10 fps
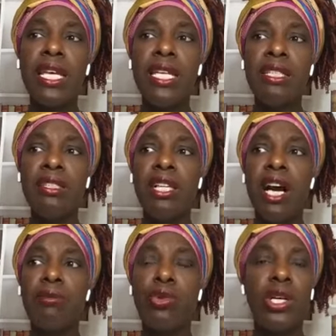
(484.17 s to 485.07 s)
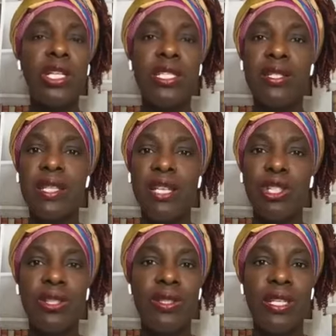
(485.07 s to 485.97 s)
in
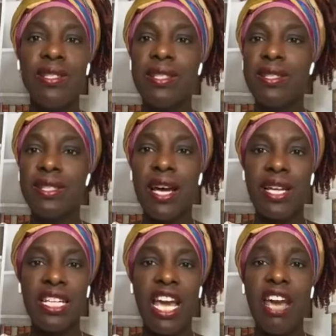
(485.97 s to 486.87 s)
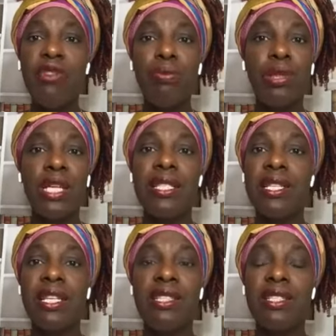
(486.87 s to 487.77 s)
organizations, in society, every
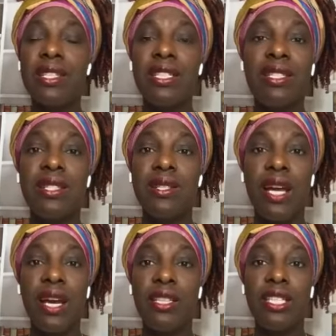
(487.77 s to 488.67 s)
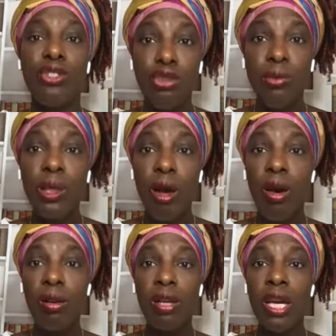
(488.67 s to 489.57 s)
place in society, you
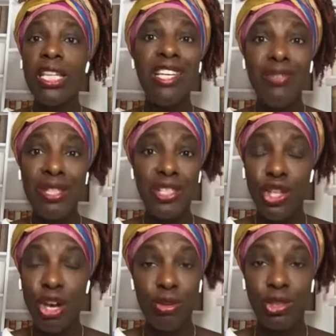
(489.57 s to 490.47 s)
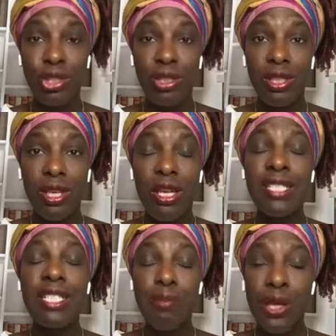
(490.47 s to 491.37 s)
belong, even the church.
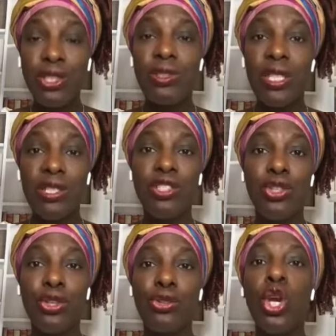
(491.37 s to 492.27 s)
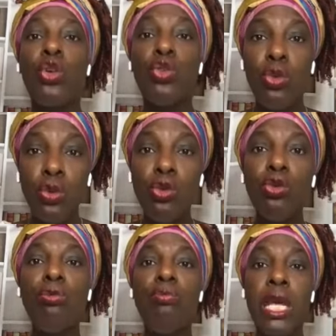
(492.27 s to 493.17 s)
Especially the church.
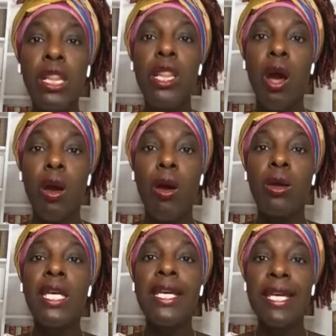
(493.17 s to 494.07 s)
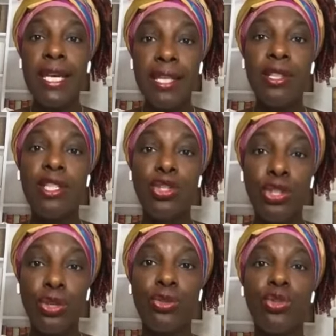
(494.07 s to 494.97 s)
You belong in the
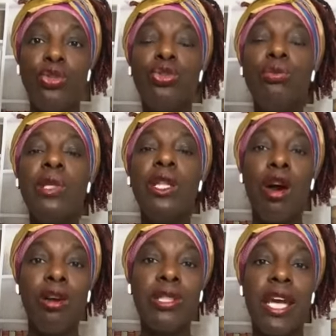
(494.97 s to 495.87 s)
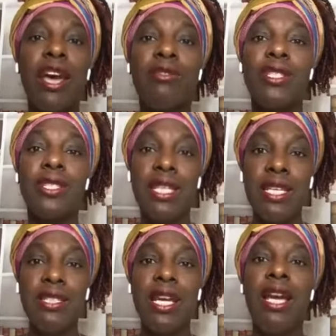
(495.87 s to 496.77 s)
church. You belong to have a
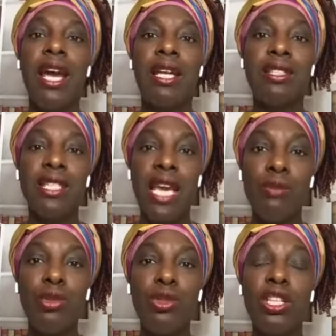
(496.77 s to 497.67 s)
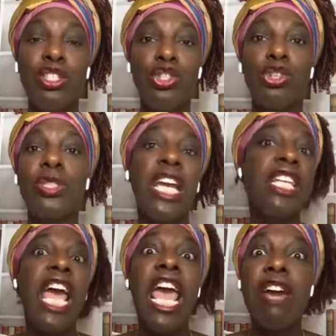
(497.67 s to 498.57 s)
seat at the table in the church,
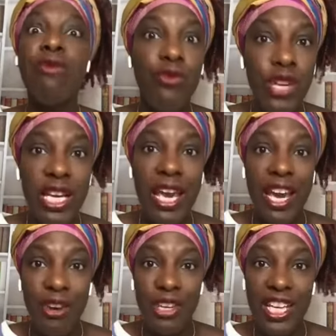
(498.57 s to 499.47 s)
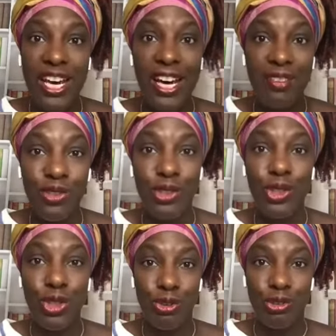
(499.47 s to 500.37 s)
in every area of the
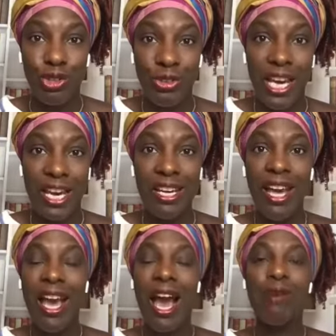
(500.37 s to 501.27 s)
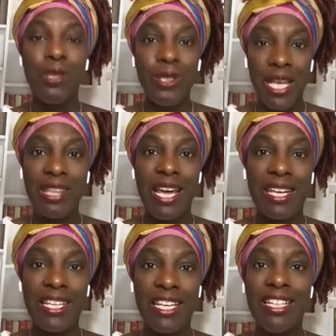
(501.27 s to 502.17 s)
church. Okay. I will say
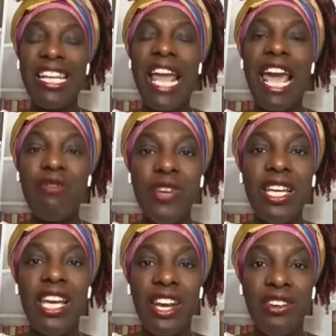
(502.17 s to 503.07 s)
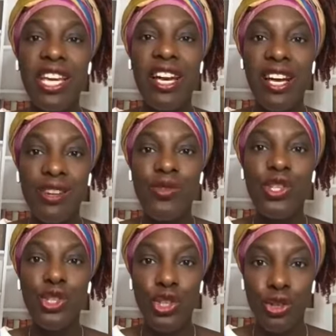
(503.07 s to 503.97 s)
that again. In every area of
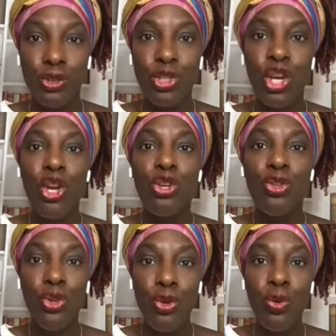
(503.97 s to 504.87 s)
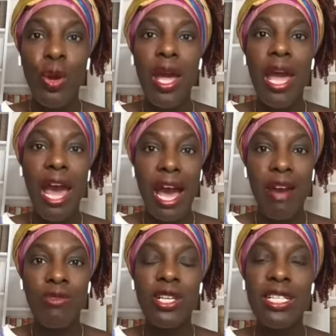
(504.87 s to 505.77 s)
the church, you
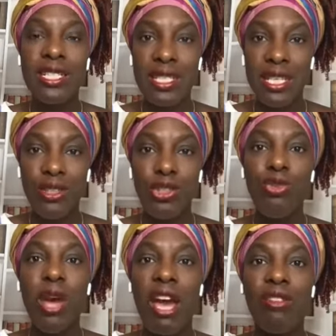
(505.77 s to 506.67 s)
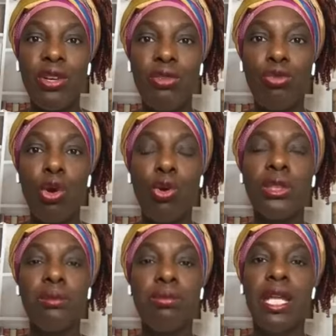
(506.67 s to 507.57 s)
have a seat. You have a
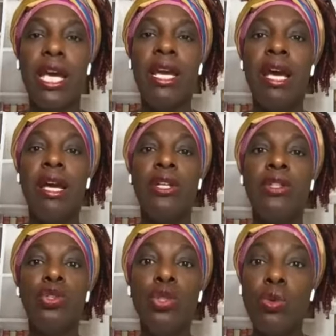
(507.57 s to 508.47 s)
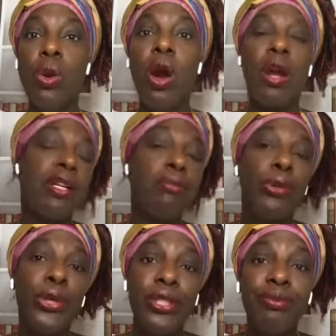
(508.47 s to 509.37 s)
role to play. You are
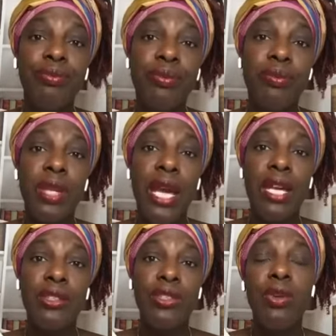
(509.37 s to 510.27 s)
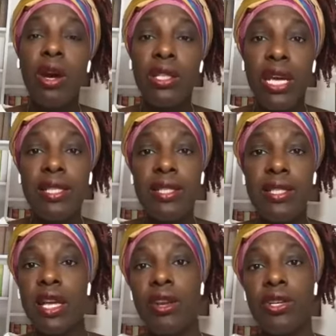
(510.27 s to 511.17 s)
important and you are
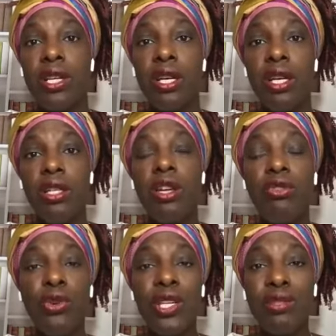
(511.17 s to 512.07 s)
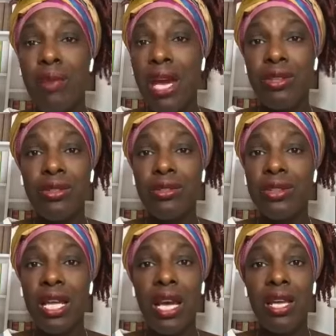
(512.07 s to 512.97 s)
necessary. Your voice matters
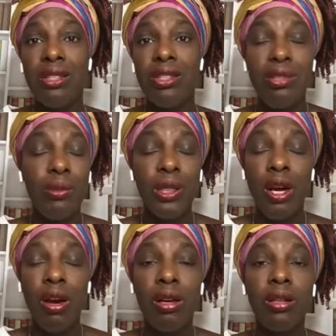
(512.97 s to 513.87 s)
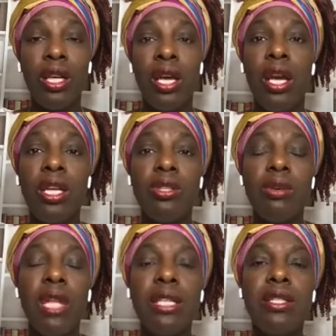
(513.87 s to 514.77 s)
and you belong. And
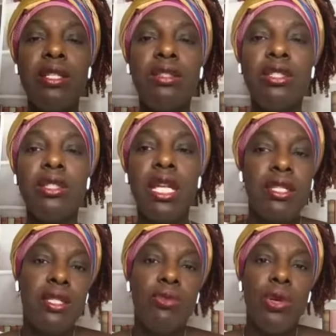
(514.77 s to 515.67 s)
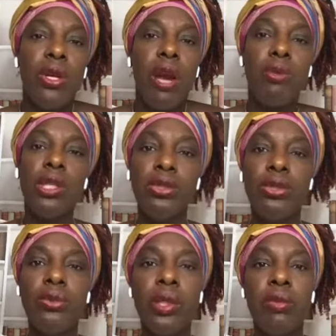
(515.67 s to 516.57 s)
so that's the work I want to
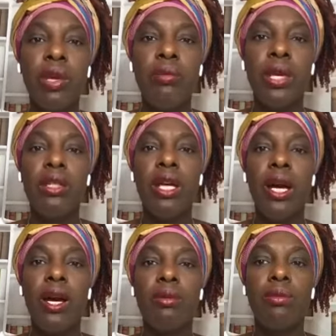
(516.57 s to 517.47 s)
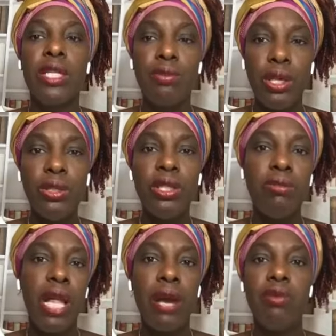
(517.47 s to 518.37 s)
do with women,
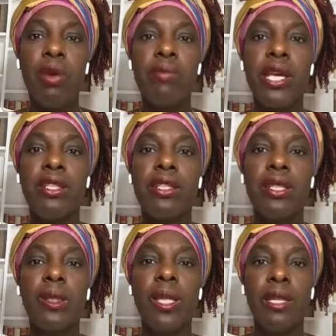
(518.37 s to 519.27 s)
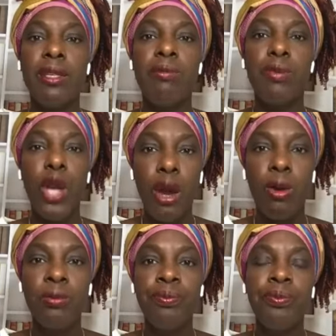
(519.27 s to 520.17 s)
especially Black women, to let them
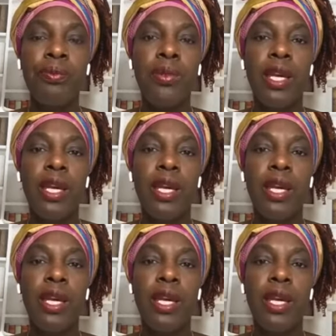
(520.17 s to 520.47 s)
know